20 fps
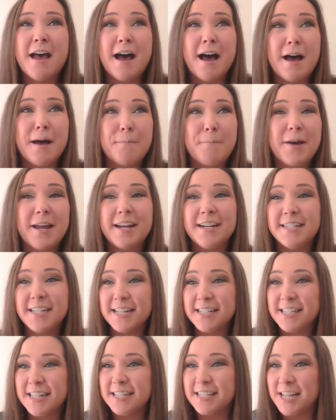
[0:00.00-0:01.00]
Um, but it
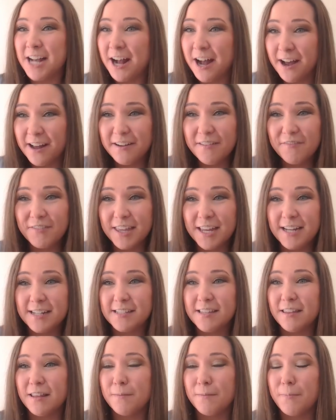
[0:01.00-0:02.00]
does a ton of
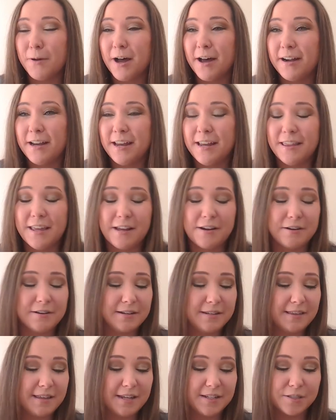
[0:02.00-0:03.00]
things in the body that
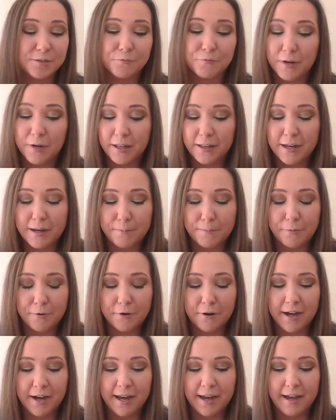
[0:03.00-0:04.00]
are that's really
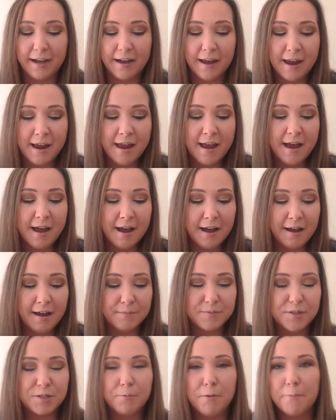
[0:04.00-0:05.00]
important
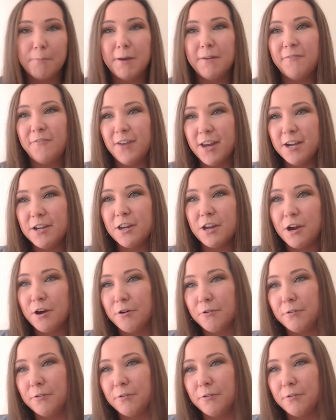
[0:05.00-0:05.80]
um, so when we feed